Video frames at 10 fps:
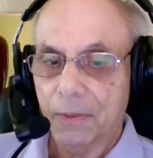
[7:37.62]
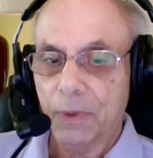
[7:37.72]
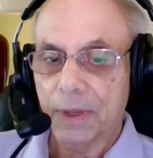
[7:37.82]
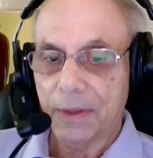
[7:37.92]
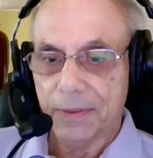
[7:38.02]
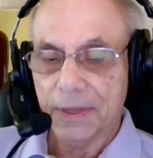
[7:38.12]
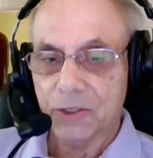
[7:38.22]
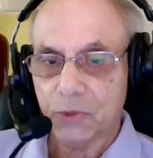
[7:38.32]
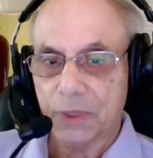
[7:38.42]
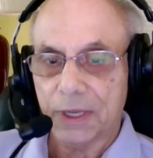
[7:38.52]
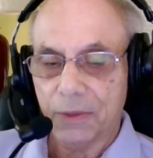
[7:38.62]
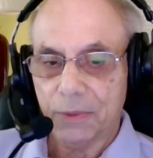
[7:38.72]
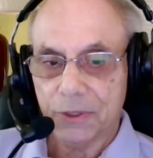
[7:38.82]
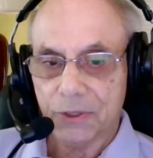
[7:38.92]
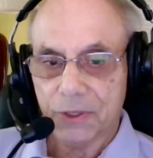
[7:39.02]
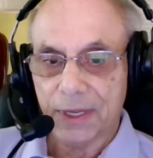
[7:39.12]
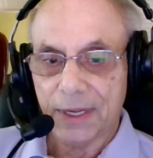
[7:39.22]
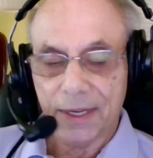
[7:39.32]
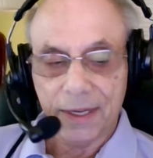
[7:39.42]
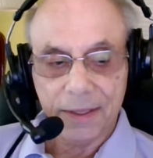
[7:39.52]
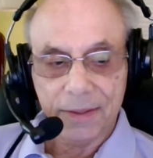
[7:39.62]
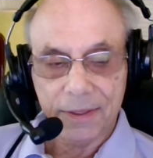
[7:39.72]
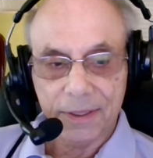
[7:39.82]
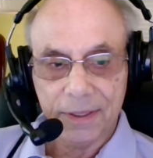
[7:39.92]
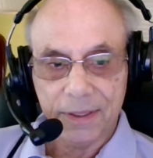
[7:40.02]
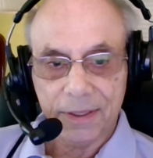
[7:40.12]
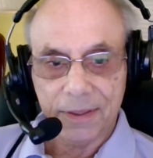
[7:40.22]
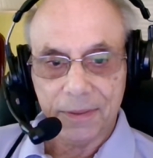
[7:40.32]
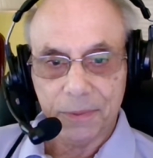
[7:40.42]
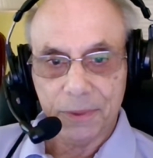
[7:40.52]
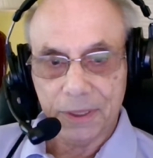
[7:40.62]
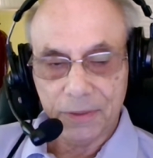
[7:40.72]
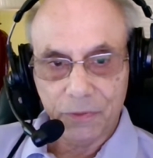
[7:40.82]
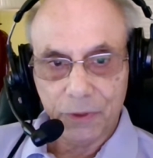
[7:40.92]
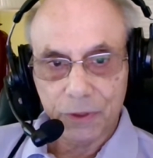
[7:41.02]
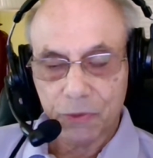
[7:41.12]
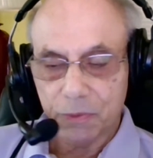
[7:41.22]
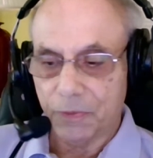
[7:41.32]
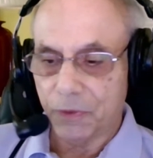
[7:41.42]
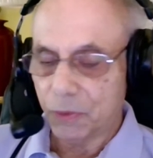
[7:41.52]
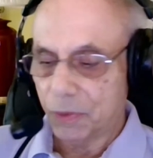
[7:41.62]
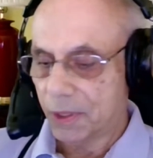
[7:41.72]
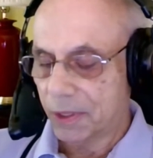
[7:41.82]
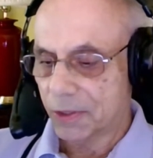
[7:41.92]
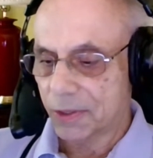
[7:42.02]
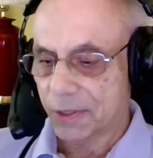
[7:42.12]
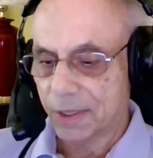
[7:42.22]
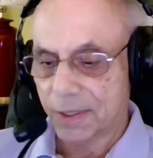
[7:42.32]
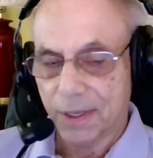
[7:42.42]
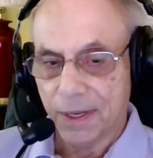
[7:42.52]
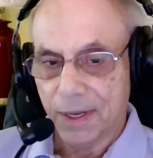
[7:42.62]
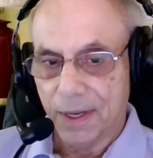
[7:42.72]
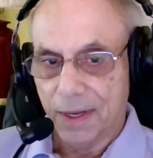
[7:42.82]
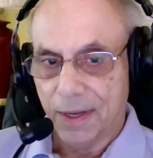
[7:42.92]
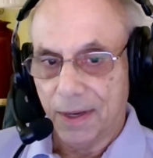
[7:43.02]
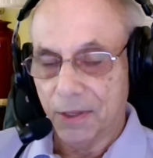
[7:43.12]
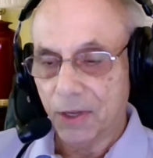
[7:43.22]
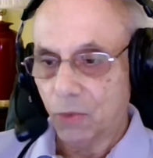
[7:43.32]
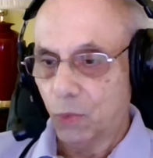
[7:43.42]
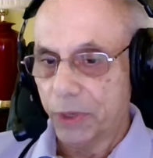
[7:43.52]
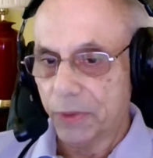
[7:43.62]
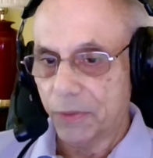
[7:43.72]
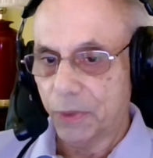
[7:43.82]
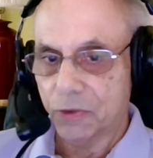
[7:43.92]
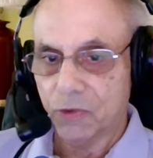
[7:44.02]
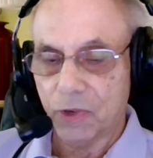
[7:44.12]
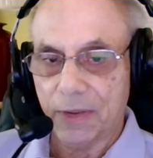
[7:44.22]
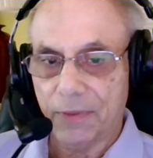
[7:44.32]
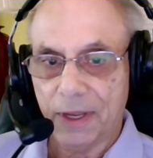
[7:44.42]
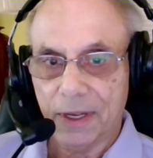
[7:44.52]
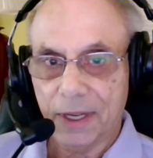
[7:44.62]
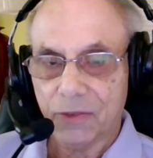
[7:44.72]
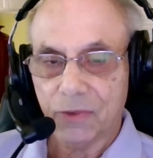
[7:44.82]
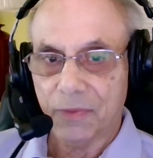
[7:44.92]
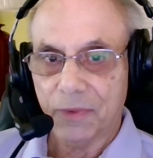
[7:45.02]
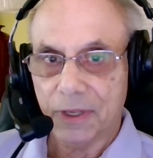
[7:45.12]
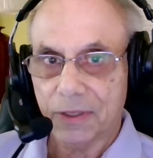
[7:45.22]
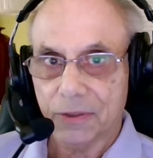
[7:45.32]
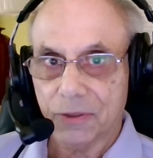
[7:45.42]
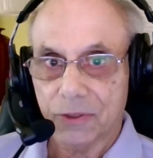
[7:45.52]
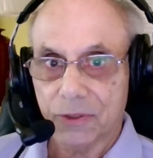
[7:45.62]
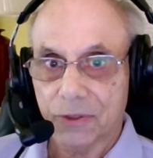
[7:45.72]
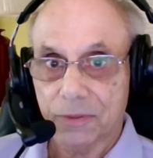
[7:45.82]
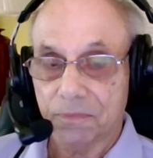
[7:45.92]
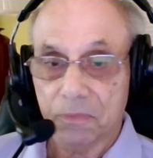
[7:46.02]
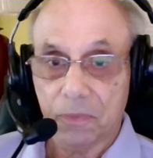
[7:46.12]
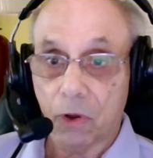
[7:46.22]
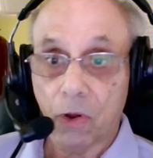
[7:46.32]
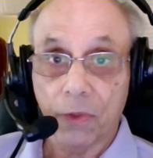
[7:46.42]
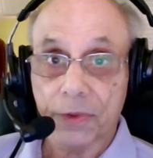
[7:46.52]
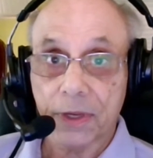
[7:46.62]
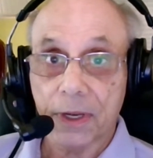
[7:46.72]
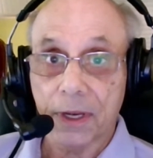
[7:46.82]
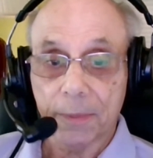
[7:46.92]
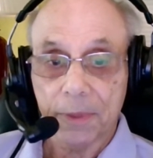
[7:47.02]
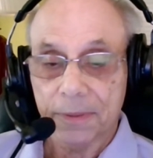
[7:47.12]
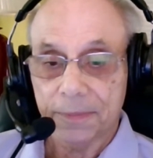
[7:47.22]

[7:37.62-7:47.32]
Well, that's what I was thinking when I first reviewed this. That we're driving electric vehicles all the time,